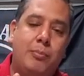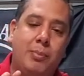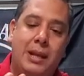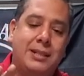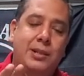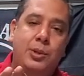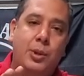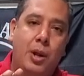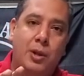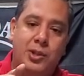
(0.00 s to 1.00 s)
less than
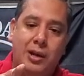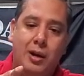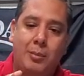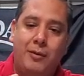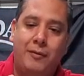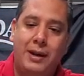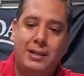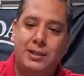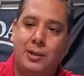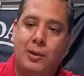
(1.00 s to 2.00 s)
$2 at Harbor
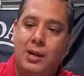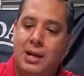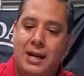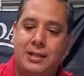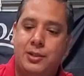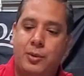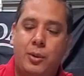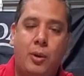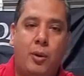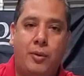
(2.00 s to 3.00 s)
Freight. So I just throw
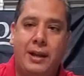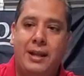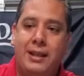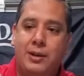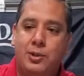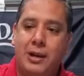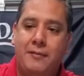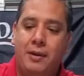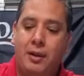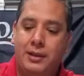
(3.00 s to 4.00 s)
the whole thing in there. So I
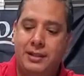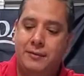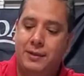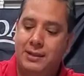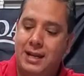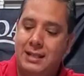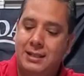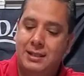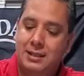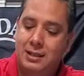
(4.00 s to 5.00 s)
have all these different
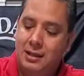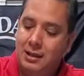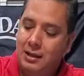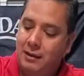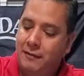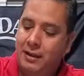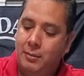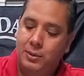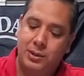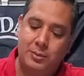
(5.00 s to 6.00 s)
sizes
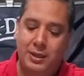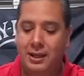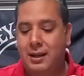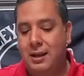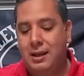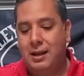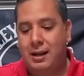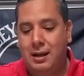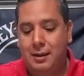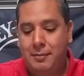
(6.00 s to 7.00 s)
available to me.
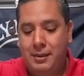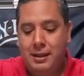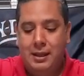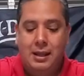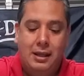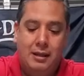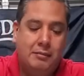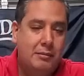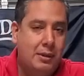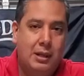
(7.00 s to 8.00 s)
A
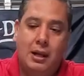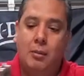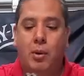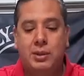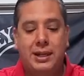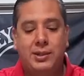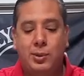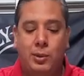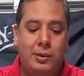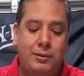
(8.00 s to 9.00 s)

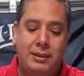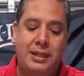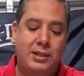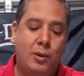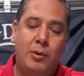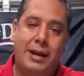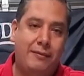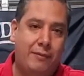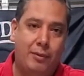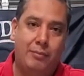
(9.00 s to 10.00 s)
multi-tool. These are
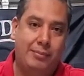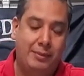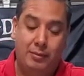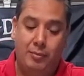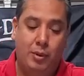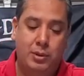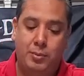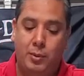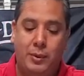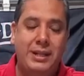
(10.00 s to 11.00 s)
great for
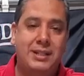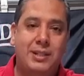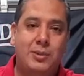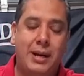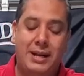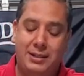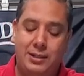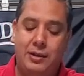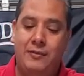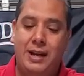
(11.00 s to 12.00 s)
multiple reasons, right?
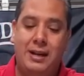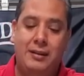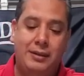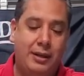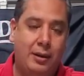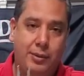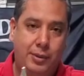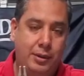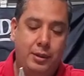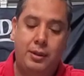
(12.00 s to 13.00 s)
So you've got
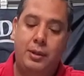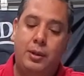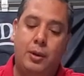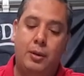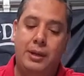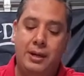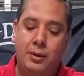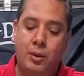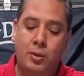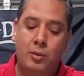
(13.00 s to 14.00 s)
your needle
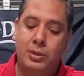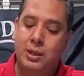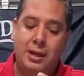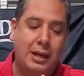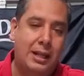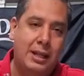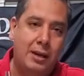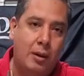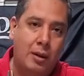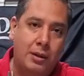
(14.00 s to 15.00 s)
nose, and then
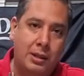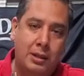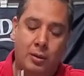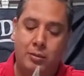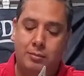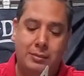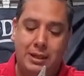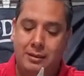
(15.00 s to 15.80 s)
all the little